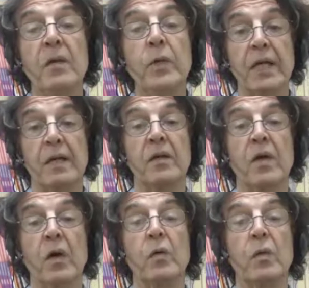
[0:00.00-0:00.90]
We can
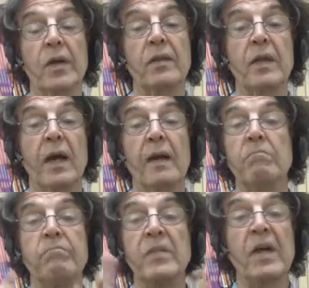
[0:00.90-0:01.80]
go with,
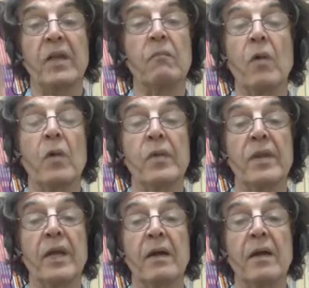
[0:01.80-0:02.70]
and nothing wrong
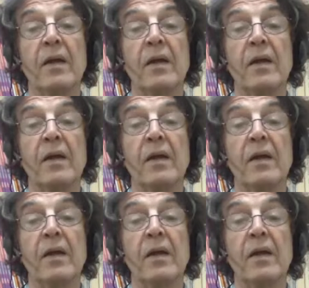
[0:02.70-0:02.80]
with it,